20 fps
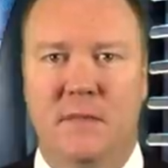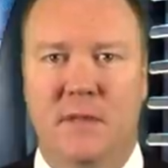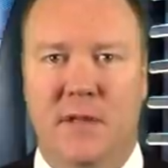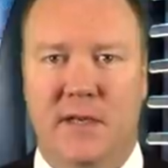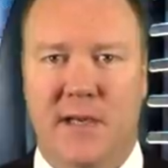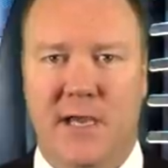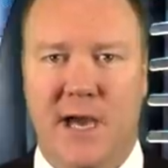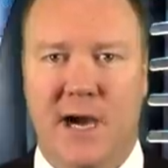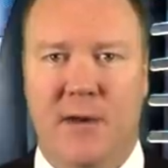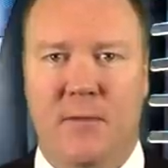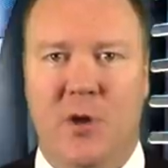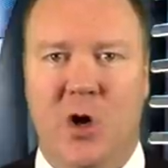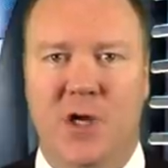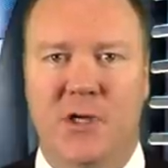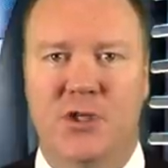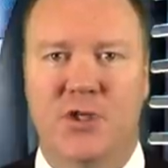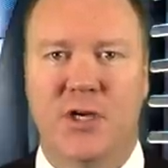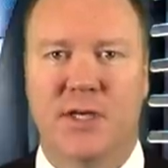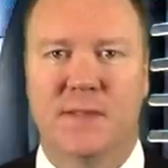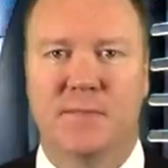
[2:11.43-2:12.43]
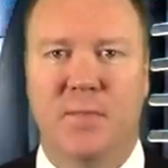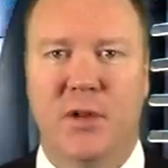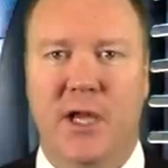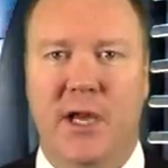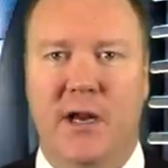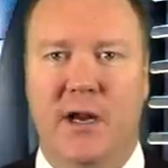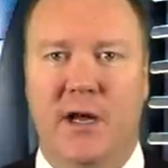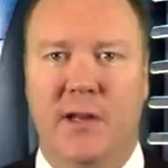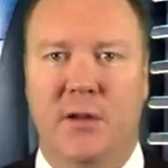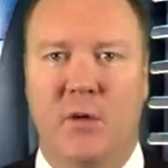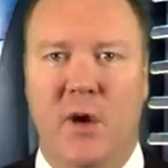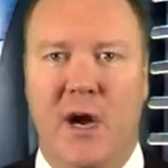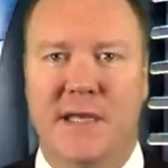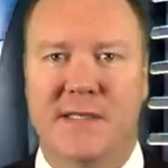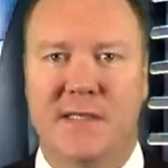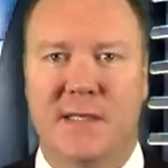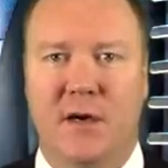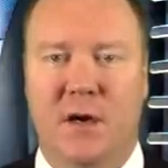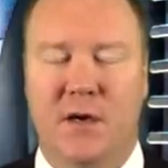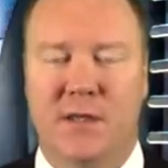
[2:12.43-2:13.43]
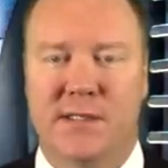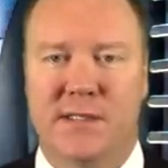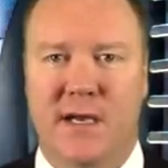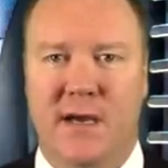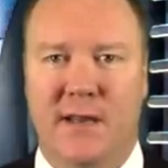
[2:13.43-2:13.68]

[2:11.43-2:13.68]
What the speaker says: The Cowboys just played on the West Coast.